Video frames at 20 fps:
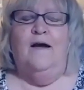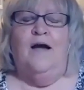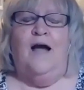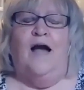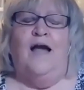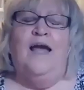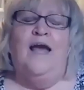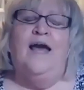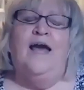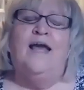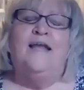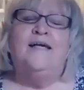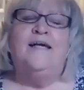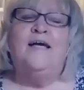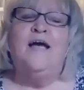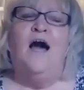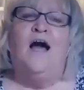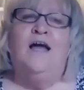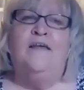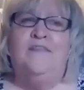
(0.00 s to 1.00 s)
I had a
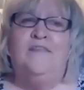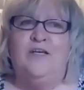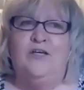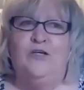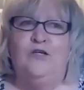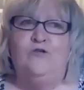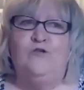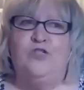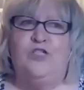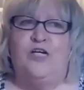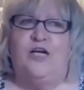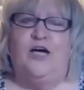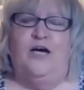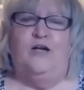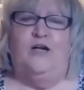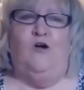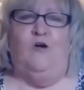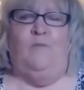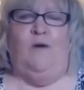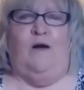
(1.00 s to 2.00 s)
guy that used to
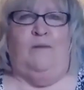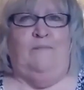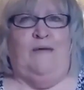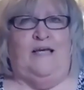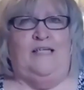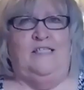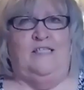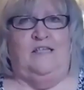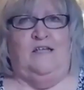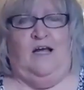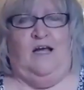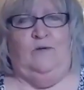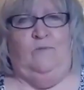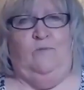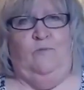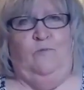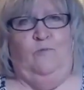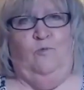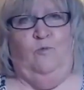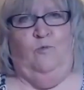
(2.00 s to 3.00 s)
cut all my masonite
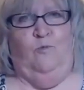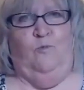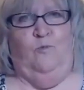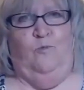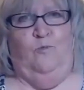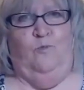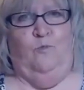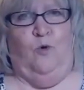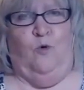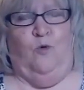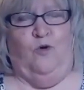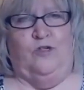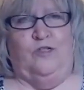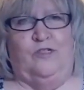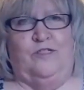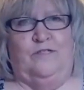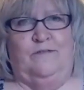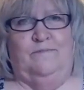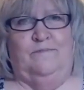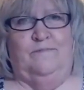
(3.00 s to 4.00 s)

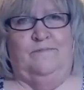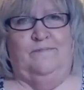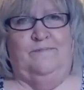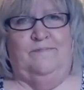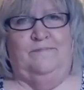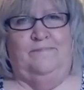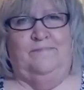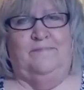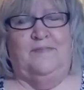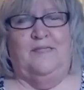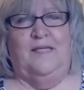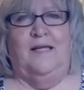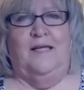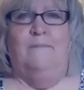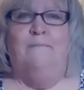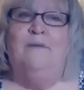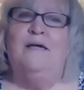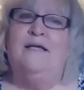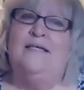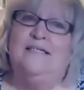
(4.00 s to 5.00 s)
boards,
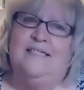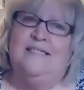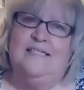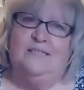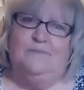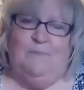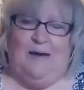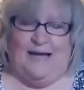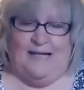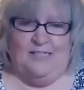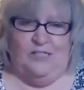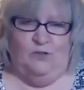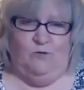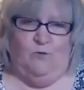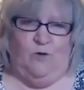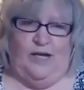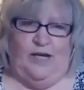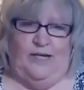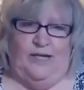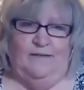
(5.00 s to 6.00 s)
but he's passed
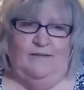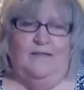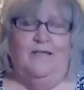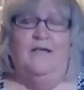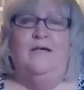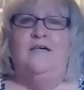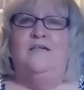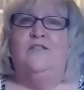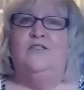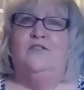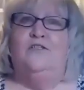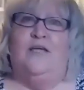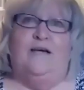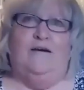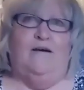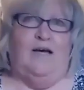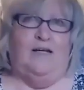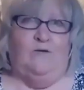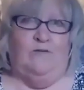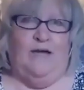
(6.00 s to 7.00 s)
away. So now
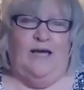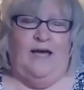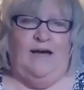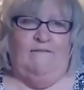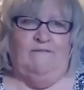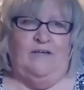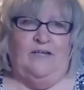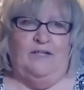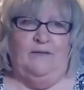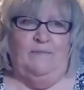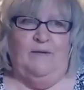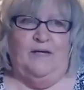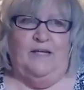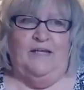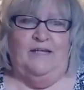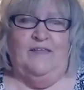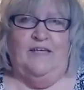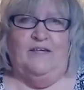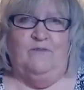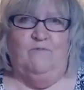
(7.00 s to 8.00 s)
I don't have
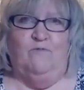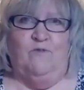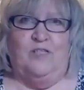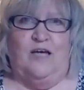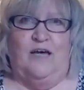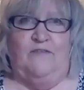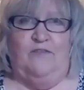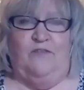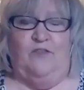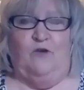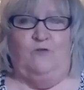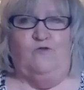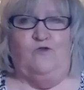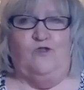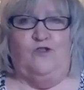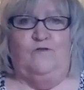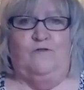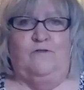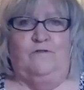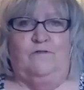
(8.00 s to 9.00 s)
anybody that would cut
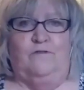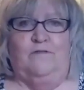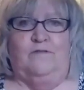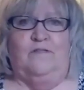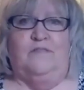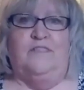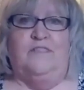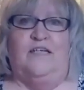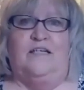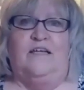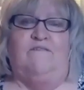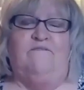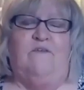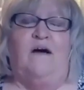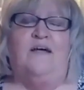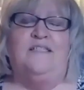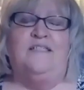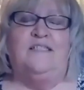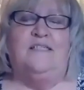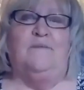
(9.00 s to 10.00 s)
those until I
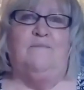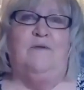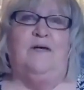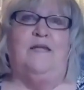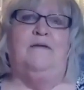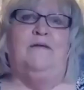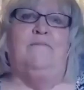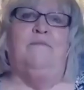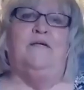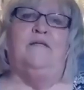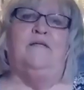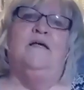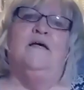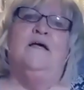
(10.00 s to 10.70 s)
find somebody. But